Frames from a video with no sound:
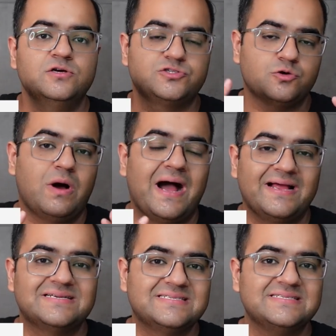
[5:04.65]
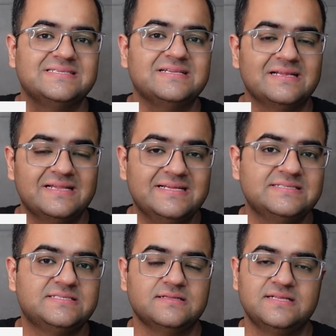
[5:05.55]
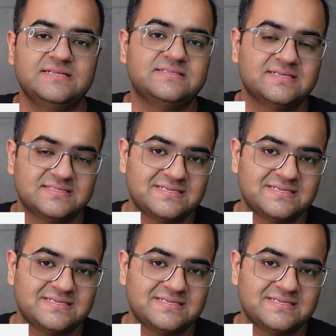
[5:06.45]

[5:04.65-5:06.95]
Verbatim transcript: So I R C C released these six